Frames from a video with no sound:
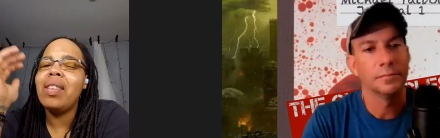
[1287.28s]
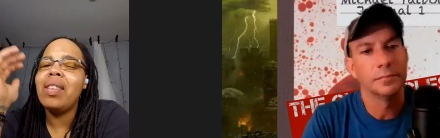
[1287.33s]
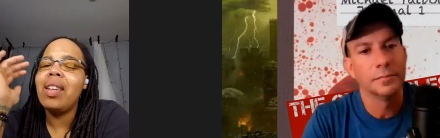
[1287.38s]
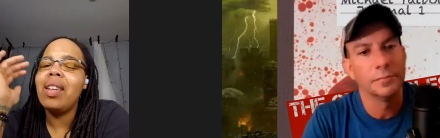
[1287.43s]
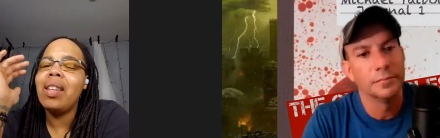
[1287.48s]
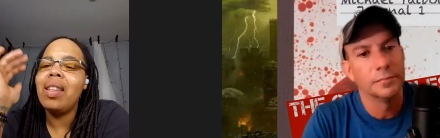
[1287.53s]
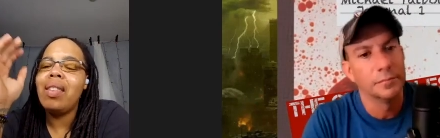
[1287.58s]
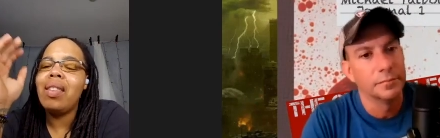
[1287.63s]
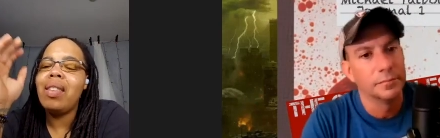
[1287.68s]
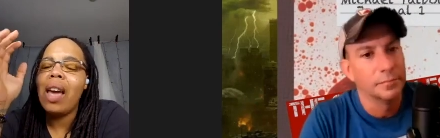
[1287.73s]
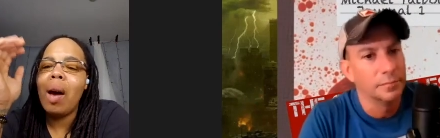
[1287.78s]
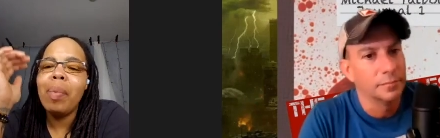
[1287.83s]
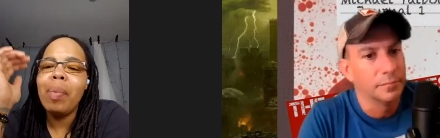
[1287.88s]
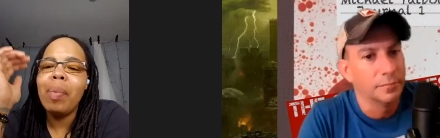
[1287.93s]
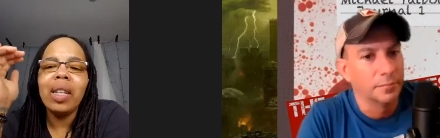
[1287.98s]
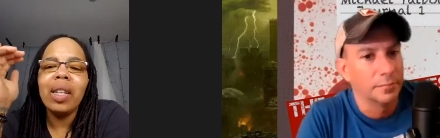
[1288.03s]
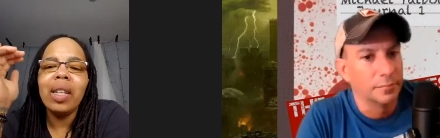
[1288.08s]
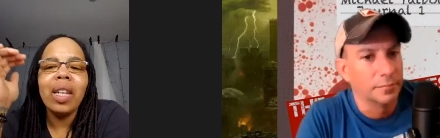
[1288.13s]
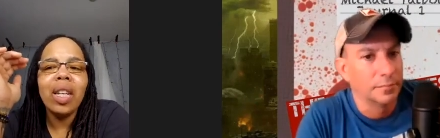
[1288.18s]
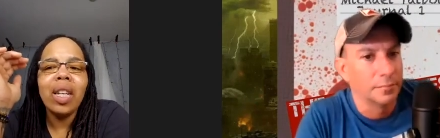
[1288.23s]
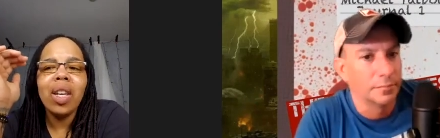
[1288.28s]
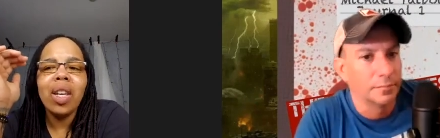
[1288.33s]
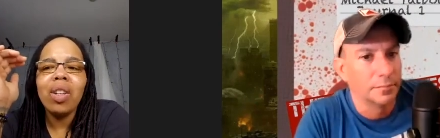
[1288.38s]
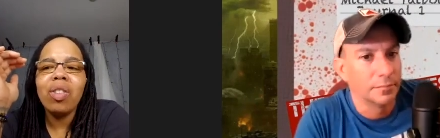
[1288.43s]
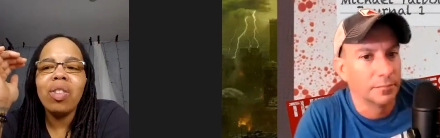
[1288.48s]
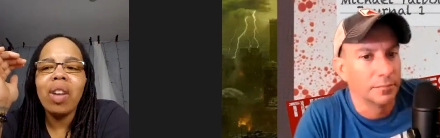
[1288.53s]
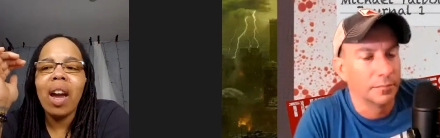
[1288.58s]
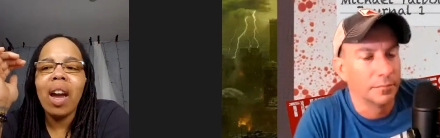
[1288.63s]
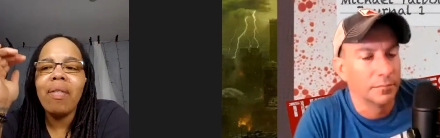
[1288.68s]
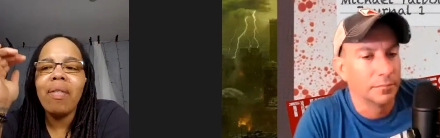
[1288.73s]
Speaker 1: said that the Talbot
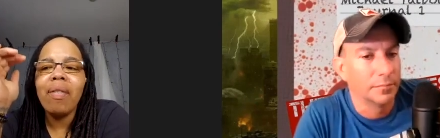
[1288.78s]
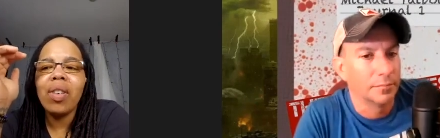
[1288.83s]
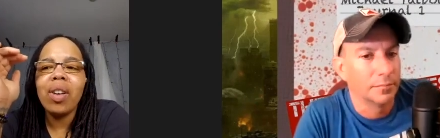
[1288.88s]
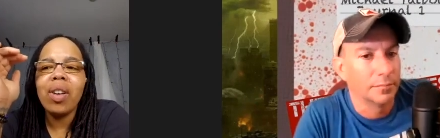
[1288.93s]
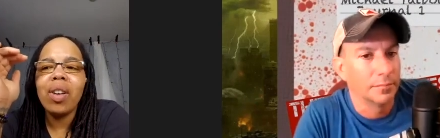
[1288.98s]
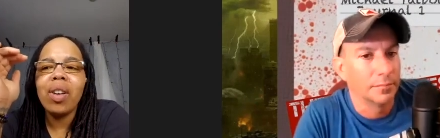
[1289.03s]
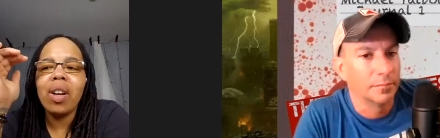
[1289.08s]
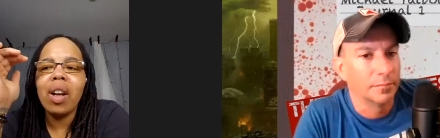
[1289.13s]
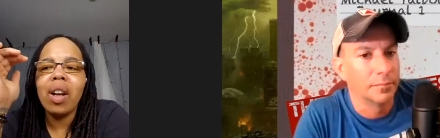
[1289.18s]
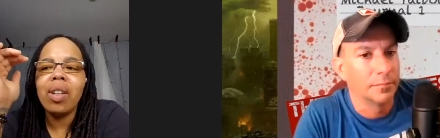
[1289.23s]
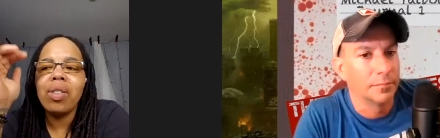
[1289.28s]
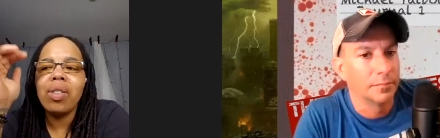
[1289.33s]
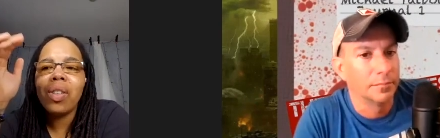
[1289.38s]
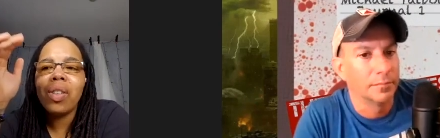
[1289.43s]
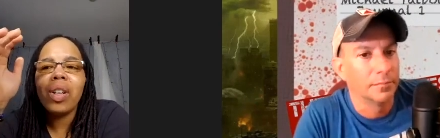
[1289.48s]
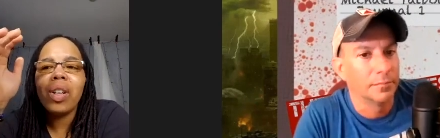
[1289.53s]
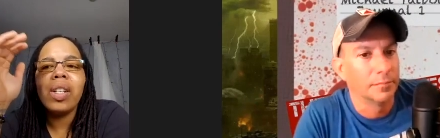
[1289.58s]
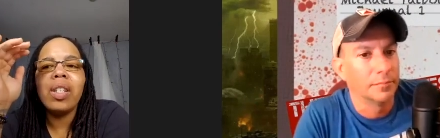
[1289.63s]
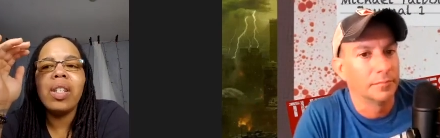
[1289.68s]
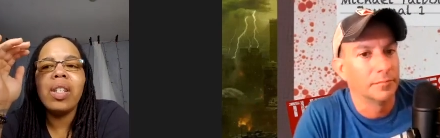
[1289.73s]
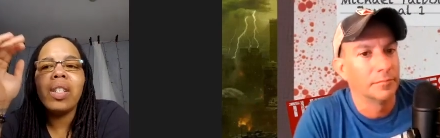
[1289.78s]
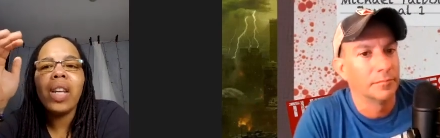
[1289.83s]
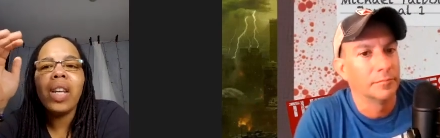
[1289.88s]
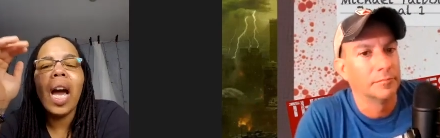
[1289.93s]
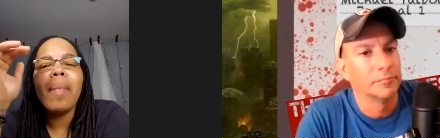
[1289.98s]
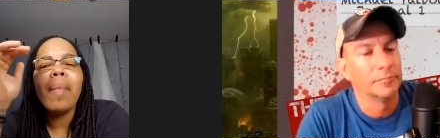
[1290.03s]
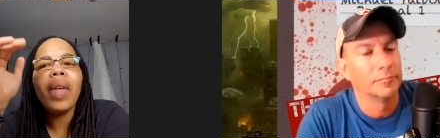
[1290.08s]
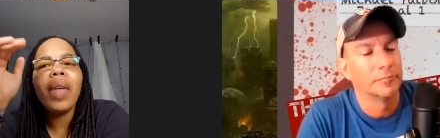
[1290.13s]
lineage, after a certain time,